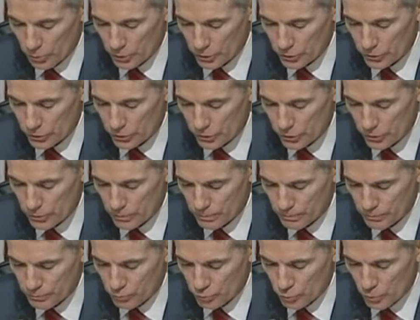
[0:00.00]
business
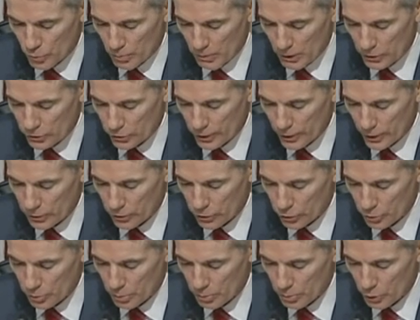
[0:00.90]

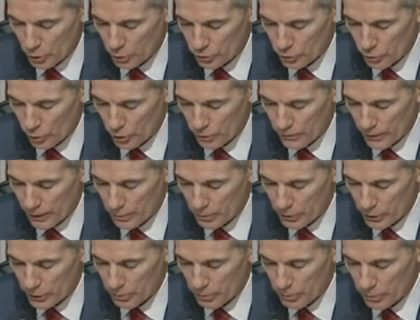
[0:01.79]
Monsanto's proposed $45
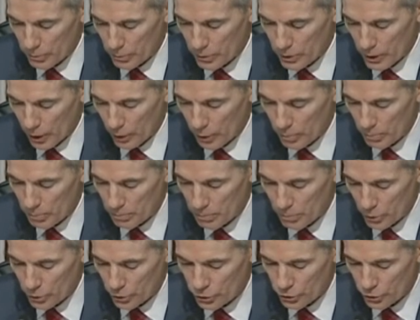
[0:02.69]
million
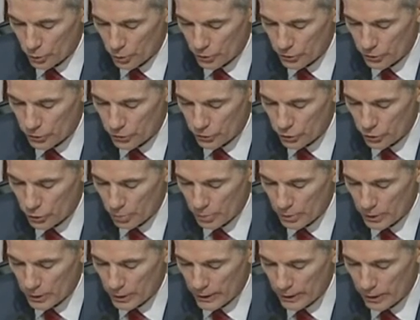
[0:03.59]
merger with its
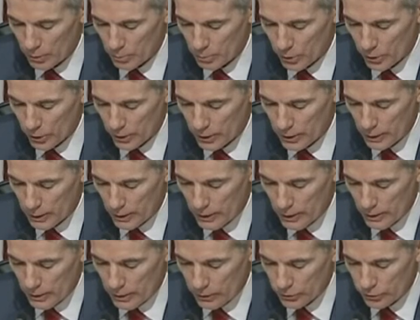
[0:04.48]
European counterpart,
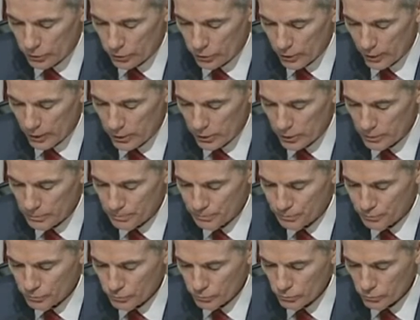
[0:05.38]
Syngenta.
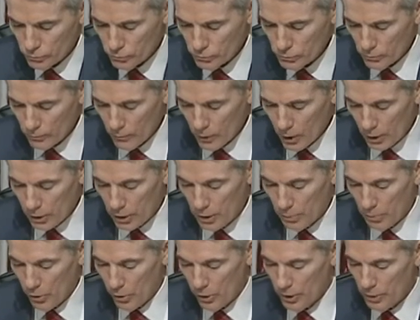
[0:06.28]
A key
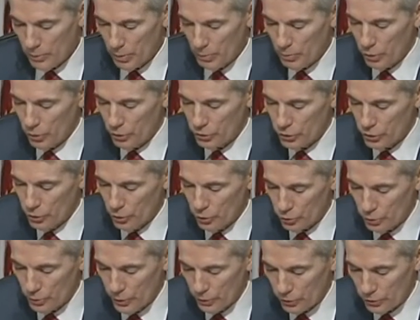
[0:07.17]
part of that proposed deal,
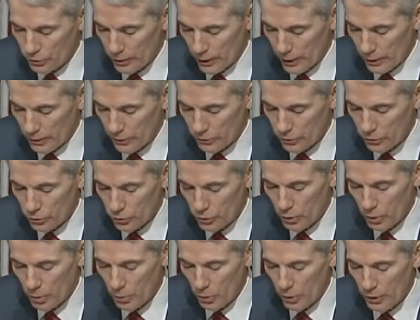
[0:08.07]
as we understand it, is a new
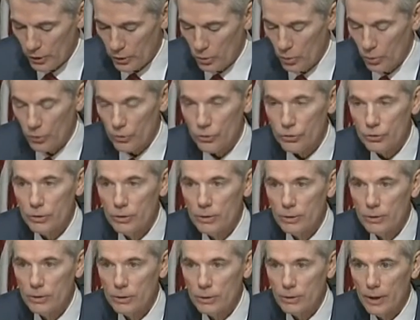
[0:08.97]
global headquarters,
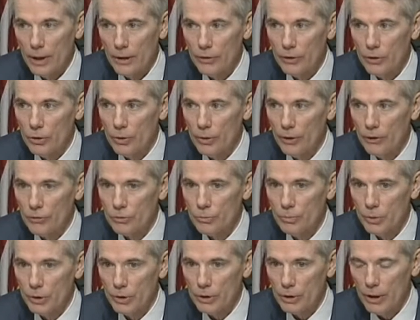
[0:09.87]
not in the U.S.,
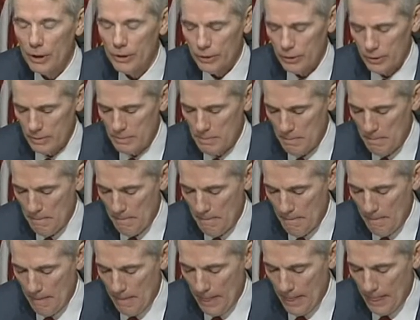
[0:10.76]
but in London.
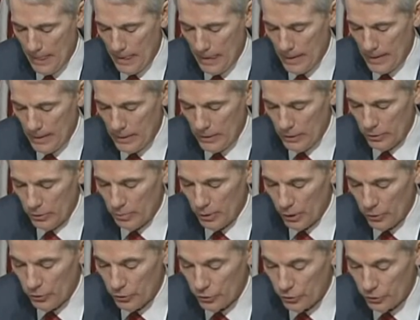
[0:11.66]
To
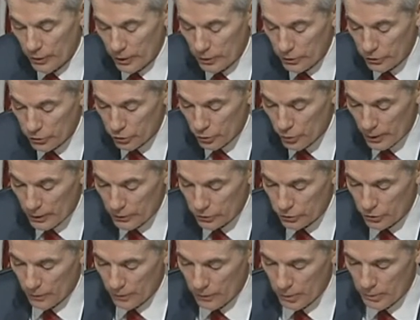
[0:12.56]
better understand this trend, the
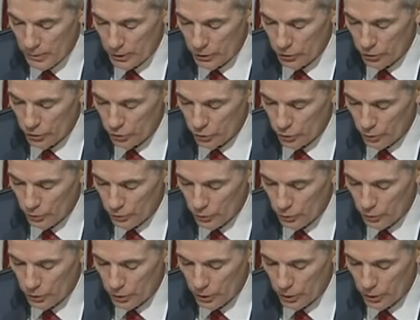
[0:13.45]
subcommittee chose to review in